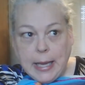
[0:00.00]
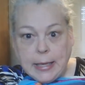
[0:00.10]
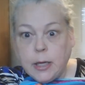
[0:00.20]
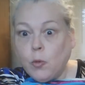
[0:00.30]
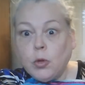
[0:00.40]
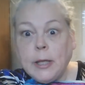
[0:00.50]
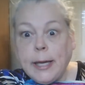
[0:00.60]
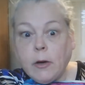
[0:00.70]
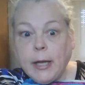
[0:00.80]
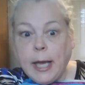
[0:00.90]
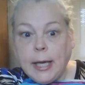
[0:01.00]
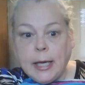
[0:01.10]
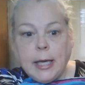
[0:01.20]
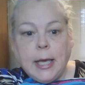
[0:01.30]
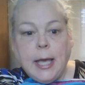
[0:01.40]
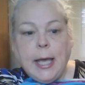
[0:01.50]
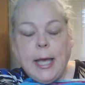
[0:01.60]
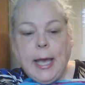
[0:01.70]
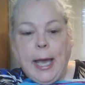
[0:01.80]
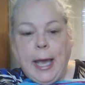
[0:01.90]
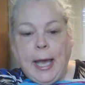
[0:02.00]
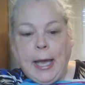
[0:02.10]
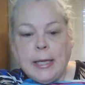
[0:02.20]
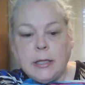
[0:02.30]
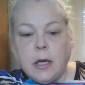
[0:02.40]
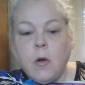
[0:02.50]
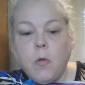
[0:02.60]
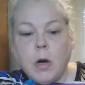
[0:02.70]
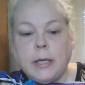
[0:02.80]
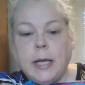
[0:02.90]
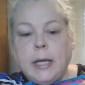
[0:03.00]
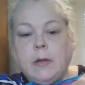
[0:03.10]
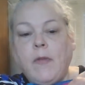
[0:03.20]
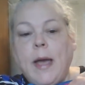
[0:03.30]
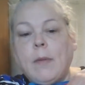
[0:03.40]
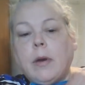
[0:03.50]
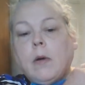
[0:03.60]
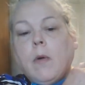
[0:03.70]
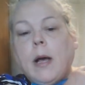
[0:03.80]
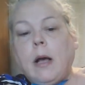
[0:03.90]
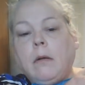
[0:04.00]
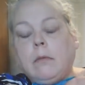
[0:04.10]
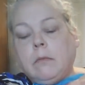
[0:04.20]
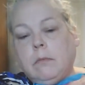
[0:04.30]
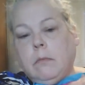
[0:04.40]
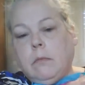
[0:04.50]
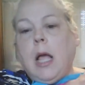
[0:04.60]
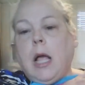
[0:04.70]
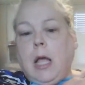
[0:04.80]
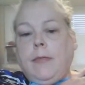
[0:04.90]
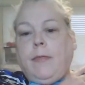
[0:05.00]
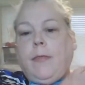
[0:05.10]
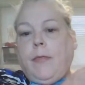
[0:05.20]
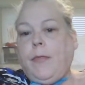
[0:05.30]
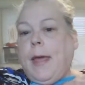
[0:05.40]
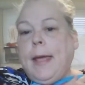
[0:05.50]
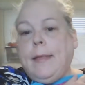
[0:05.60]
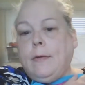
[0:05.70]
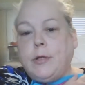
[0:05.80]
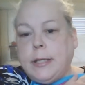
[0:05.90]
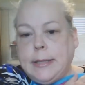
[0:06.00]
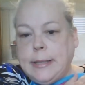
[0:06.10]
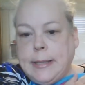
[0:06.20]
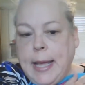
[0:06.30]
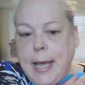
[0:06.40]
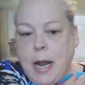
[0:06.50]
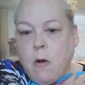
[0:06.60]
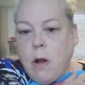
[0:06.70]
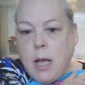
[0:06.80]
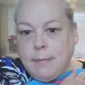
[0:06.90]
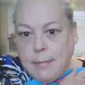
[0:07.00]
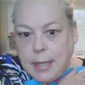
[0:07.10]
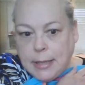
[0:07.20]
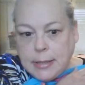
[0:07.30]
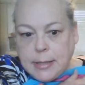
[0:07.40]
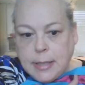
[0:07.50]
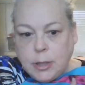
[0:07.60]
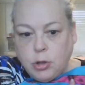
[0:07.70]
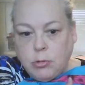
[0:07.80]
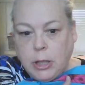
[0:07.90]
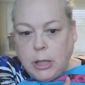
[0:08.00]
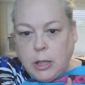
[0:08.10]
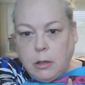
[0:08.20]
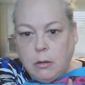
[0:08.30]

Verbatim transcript: no layer cake, and a coordinating fabric. Well, they either didn't say, or I missed that you need